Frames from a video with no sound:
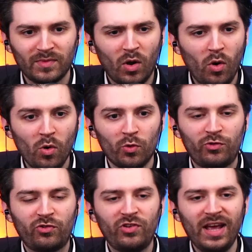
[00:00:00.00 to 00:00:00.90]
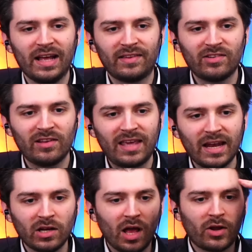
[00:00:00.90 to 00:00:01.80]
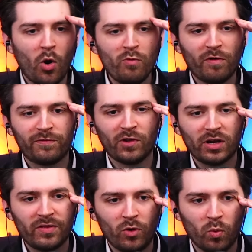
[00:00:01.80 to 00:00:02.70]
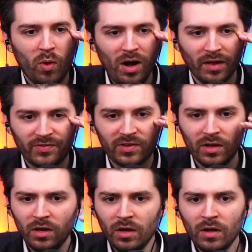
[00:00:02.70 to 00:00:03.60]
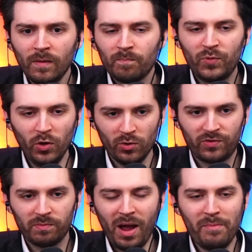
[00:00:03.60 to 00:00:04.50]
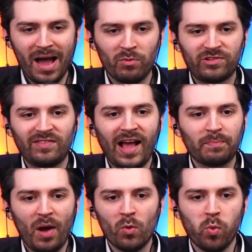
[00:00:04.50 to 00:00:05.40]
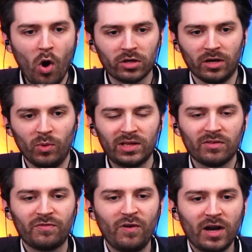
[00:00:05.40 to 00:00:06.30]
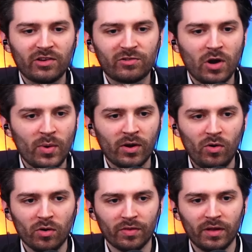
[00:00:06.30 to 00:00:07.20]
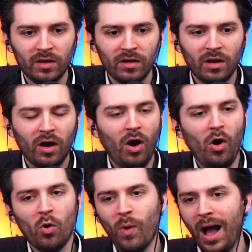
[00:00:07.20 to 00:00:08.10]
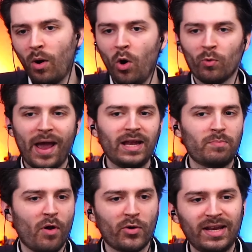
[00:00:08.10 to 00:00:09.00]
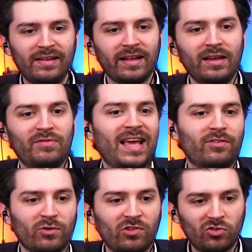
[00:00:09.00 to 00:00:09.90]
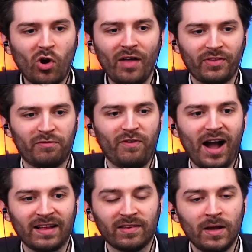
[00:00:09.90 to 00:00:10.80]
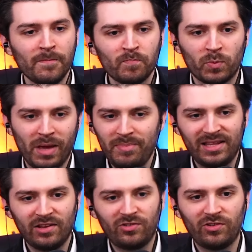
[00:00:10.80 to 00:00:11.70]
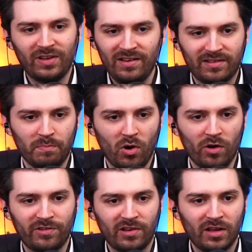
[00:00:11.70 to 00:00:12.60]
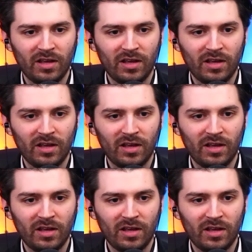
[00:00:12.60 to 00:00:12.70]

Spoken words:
Oh shit, is it getting like overflooded or what? Dude, my man was attacked by water. What the fuck is going on? Oh wow, already broken. He didn't even get to start the fight. Maybe this just is the boss.